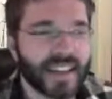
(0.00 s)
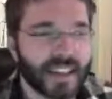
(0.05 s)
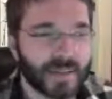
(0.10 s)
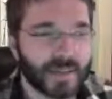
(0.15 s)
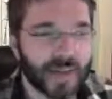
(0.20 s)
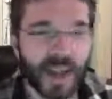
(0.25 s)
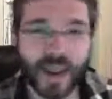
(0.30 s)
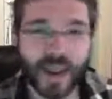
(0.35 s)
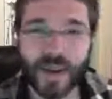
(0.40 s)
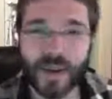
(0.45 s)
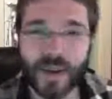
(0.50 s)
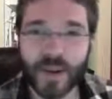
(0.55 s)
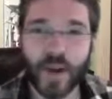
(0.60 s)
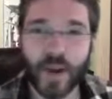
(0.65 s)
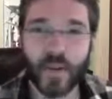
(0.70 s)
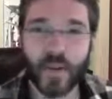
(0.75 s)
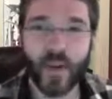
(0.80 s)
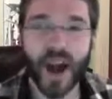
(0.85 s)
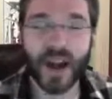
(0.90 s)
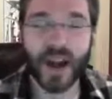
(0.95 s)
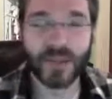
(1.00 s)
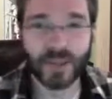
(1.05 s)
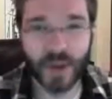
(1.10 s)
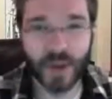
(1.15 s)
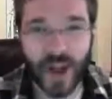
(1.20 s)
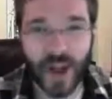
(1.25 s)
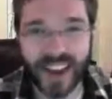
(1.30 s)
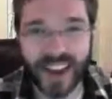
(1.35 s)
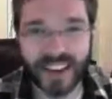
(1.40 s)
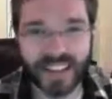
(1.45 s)
it's been a, a wild
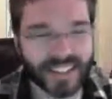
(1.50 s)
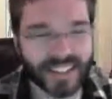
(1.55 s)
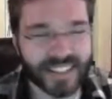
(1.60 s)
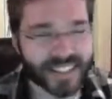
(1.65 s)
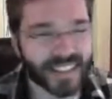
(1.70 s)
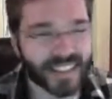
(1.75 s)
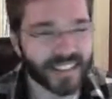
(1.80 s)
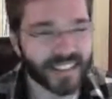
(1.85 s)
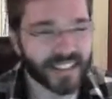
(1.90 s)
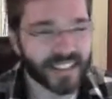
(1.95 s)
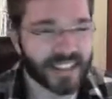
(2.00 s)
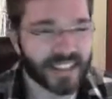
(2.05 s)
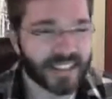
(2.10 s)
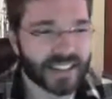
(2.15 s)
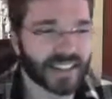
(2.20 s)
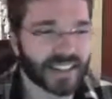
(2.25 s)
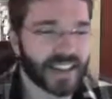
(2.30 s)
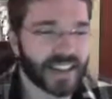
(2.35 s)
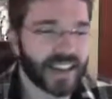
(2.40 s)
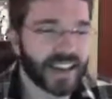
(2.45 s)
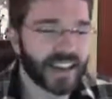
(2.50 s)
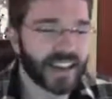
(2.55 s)
ride to say the least.